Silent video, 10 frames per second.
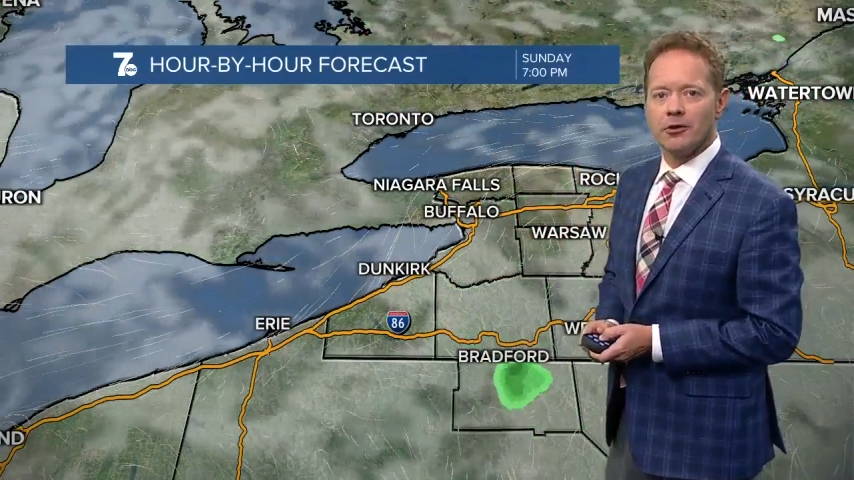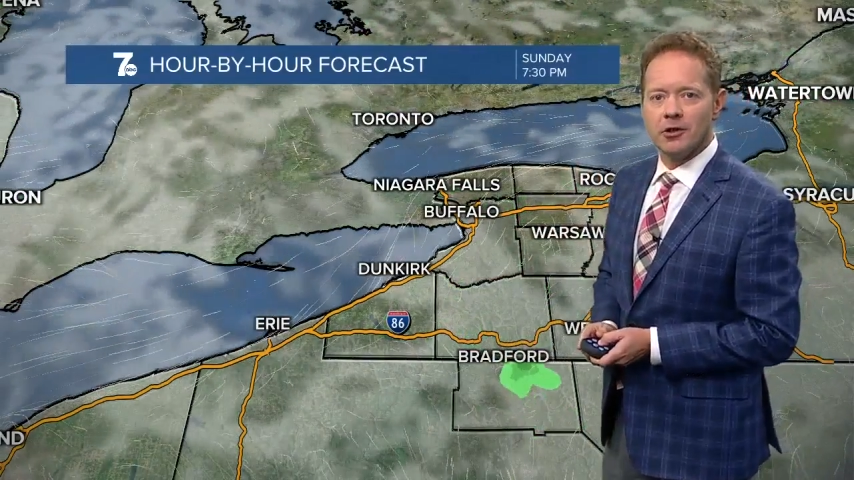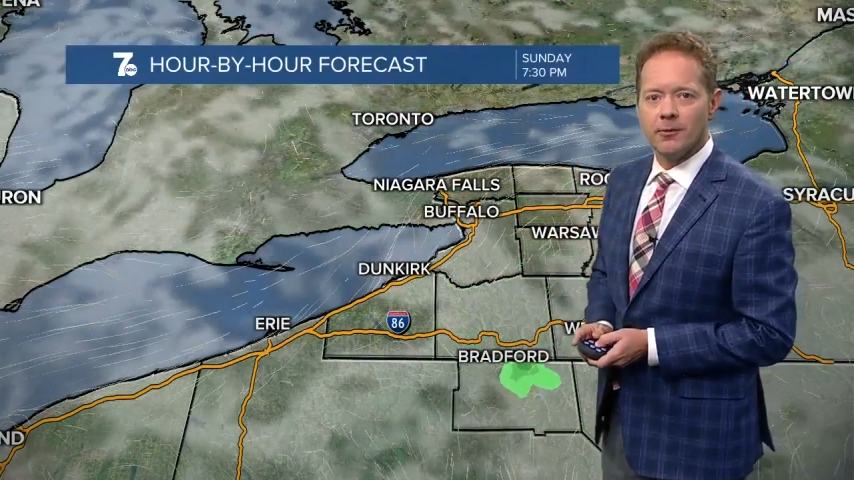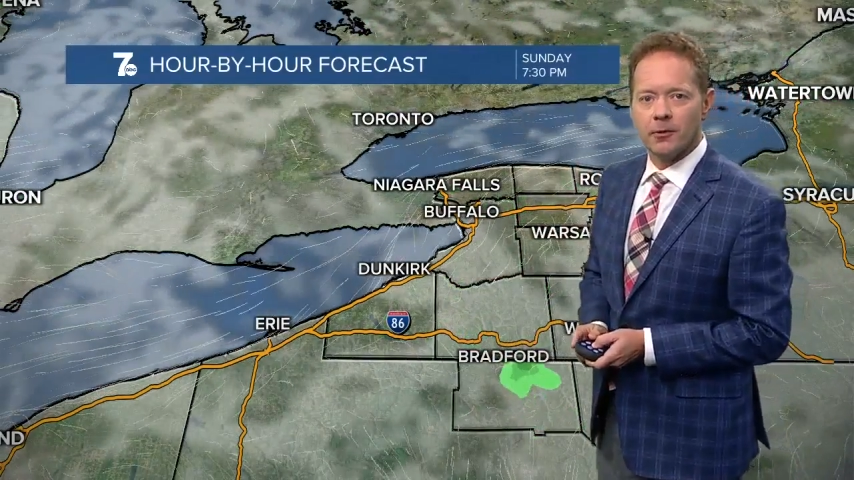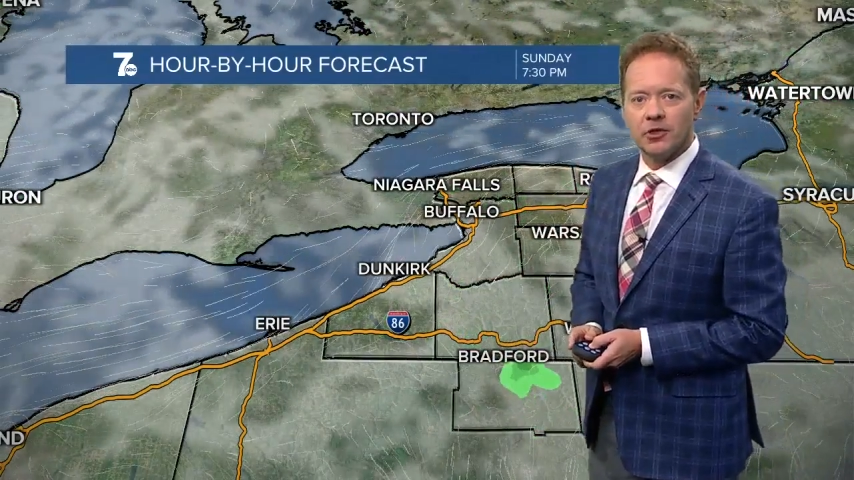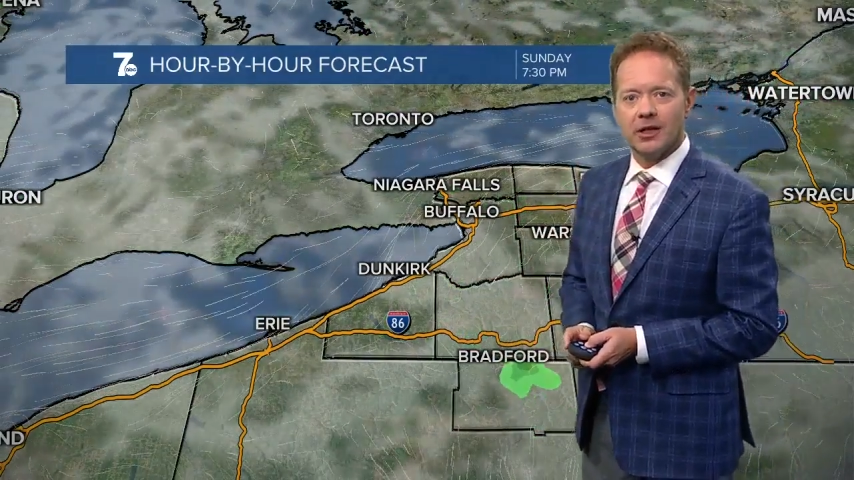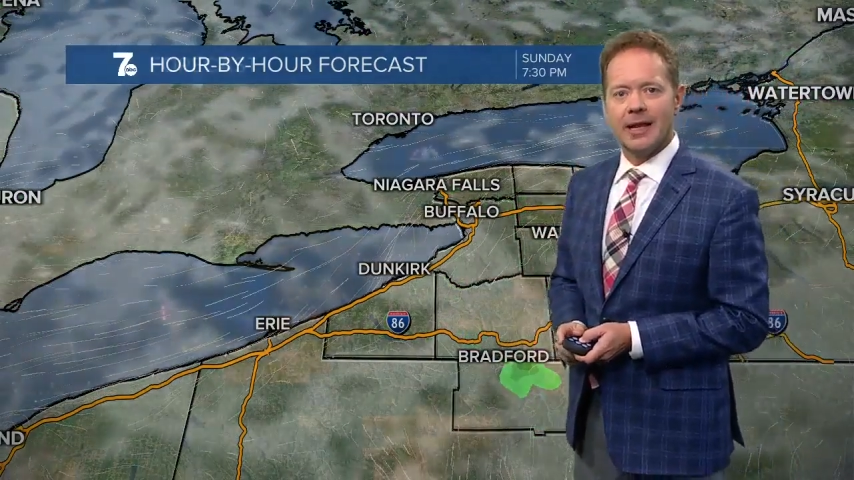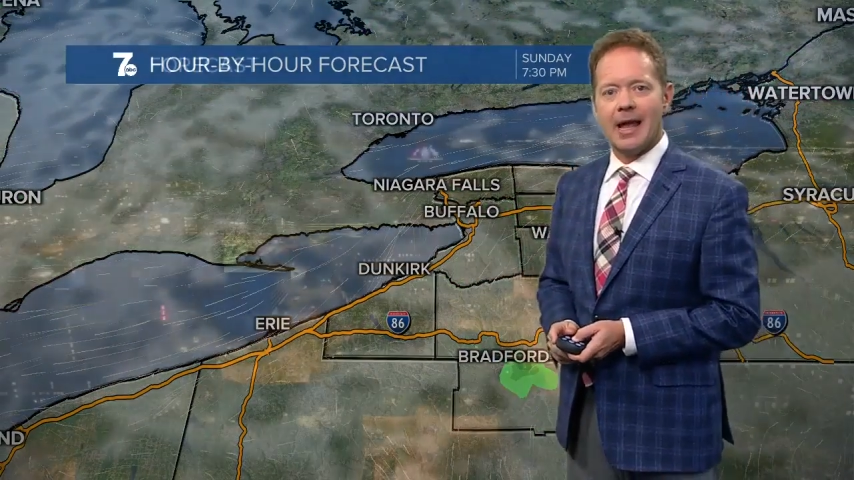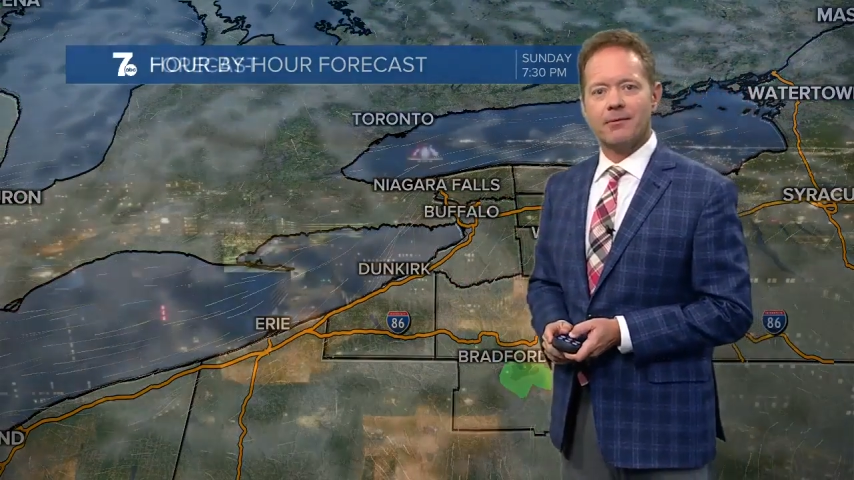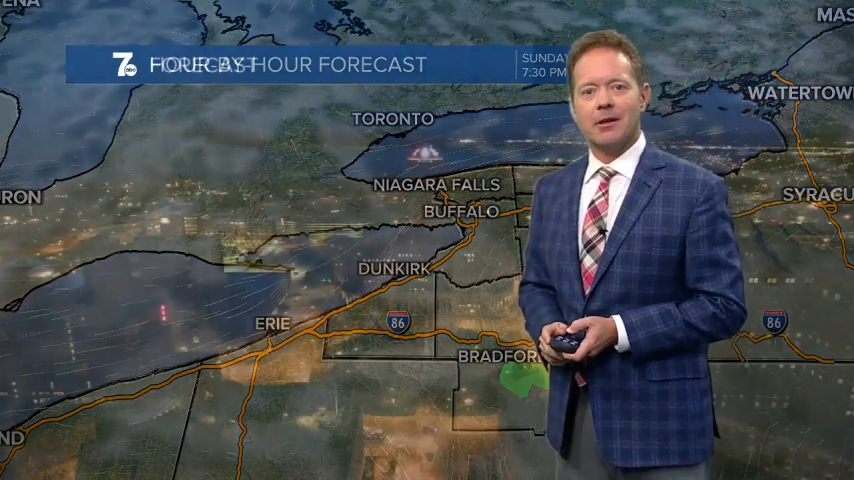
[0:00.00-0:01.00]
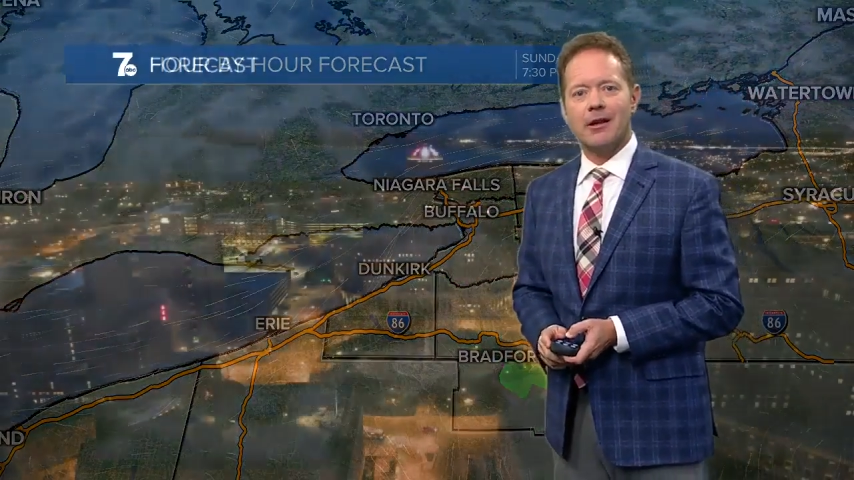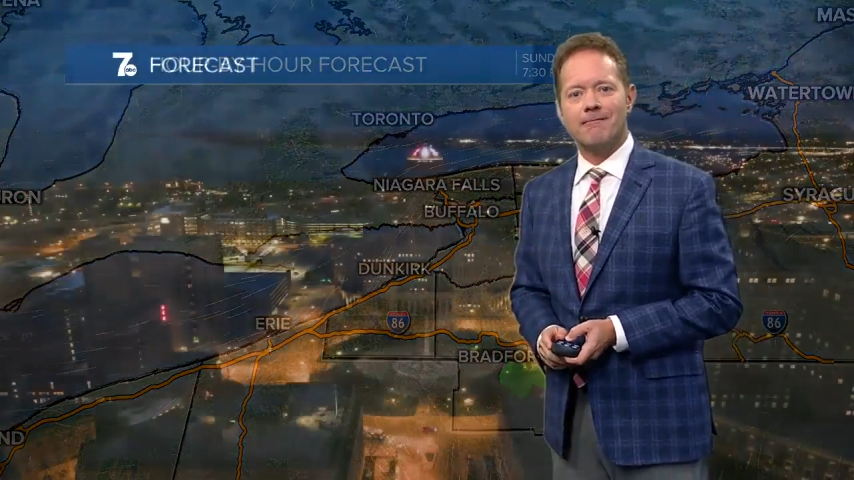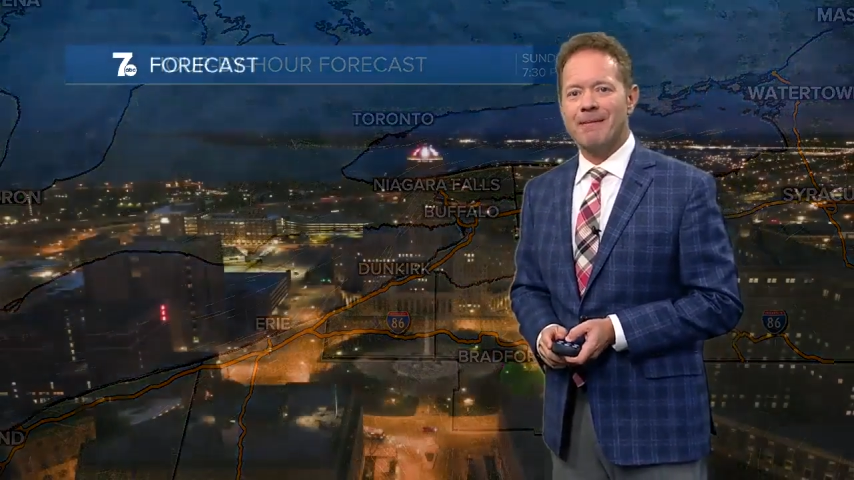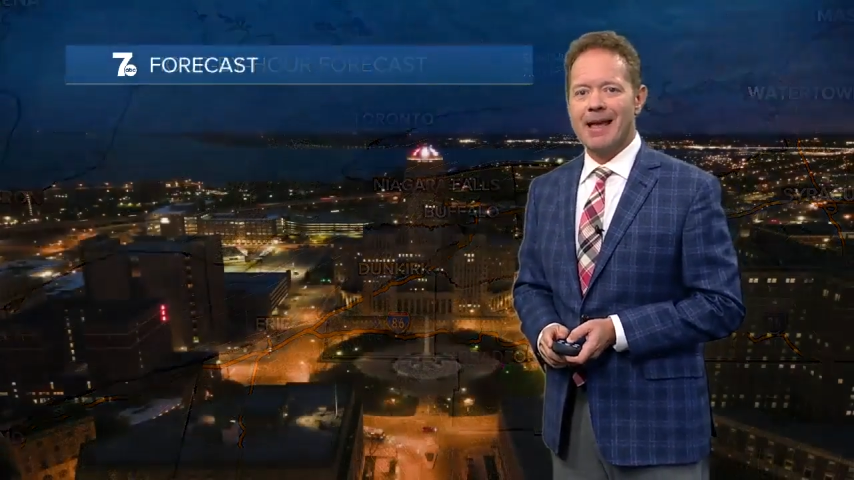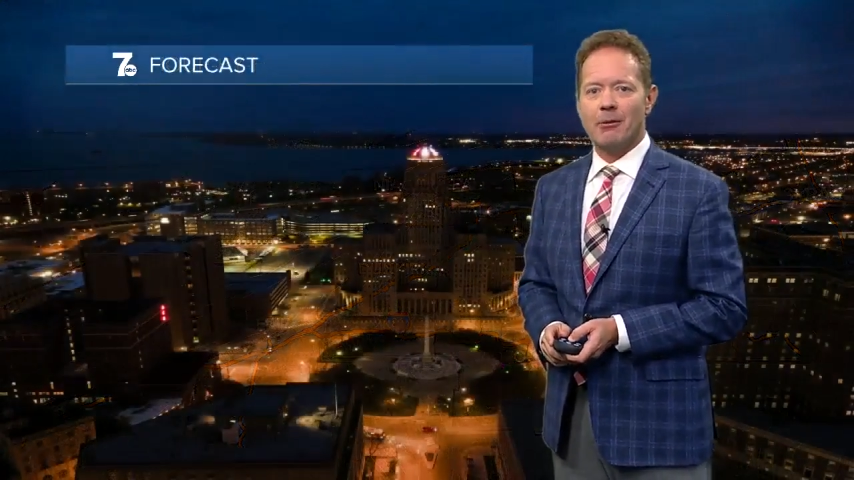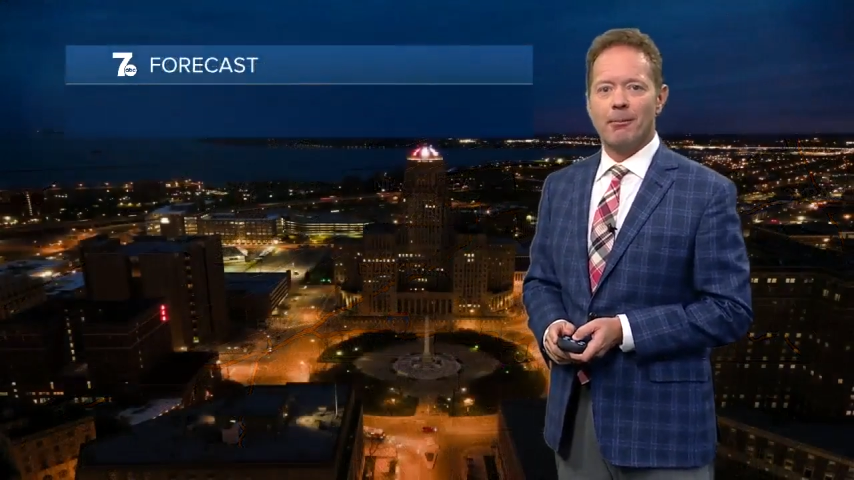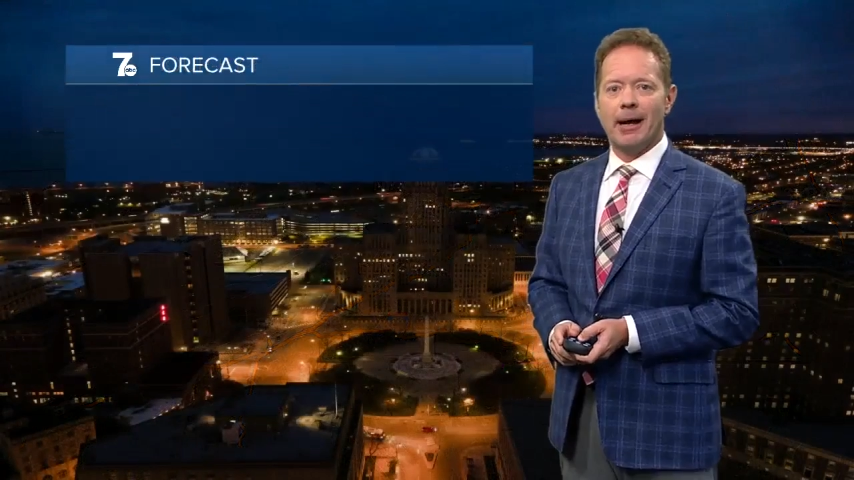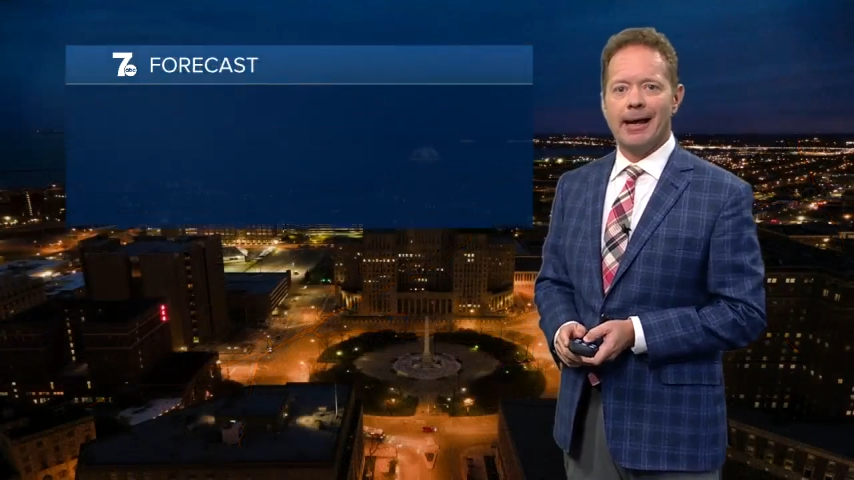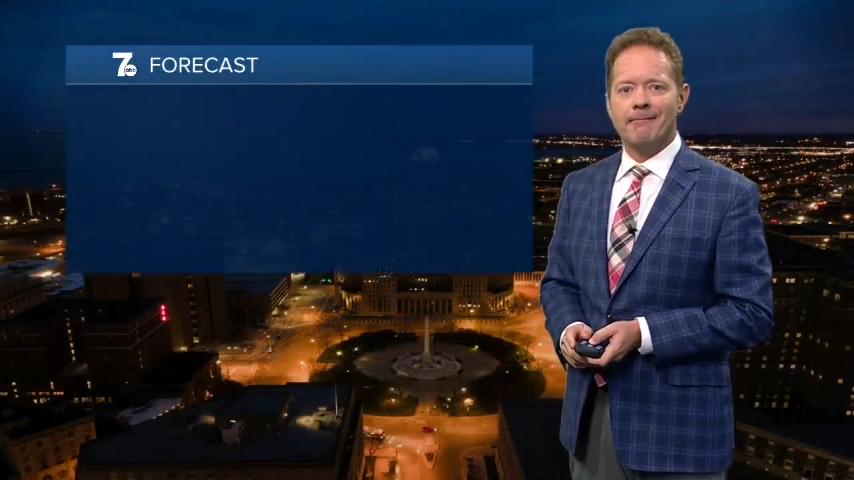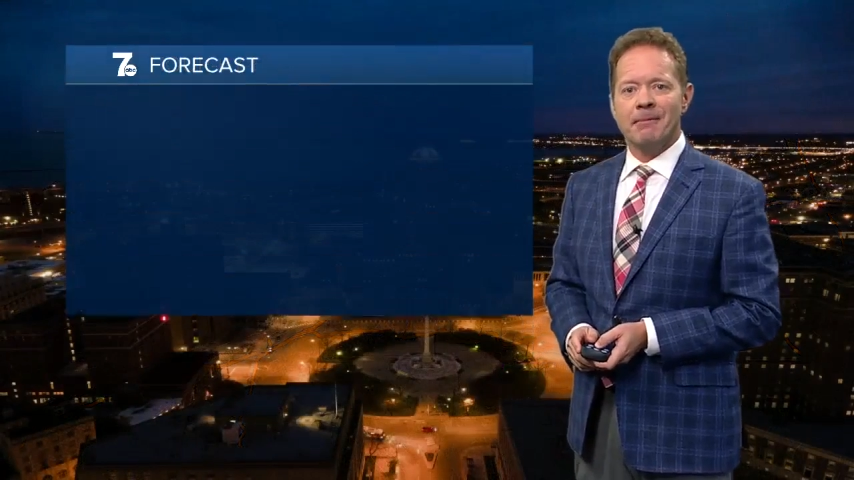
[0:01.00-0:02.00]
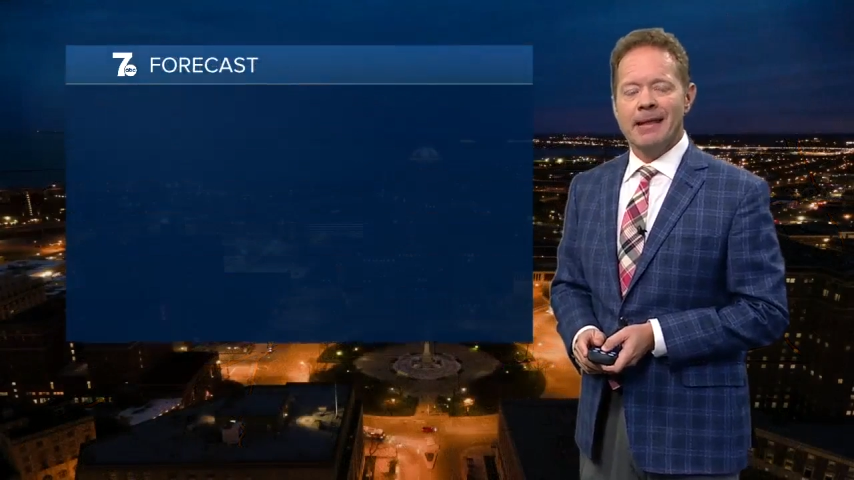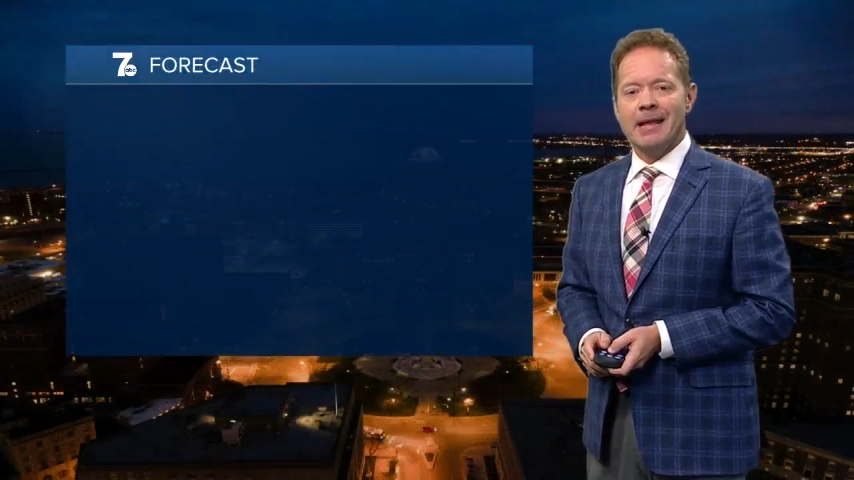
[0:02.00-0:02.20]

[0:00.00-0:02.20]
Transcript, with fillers: or two for Sunday afternoon. I don't buy it.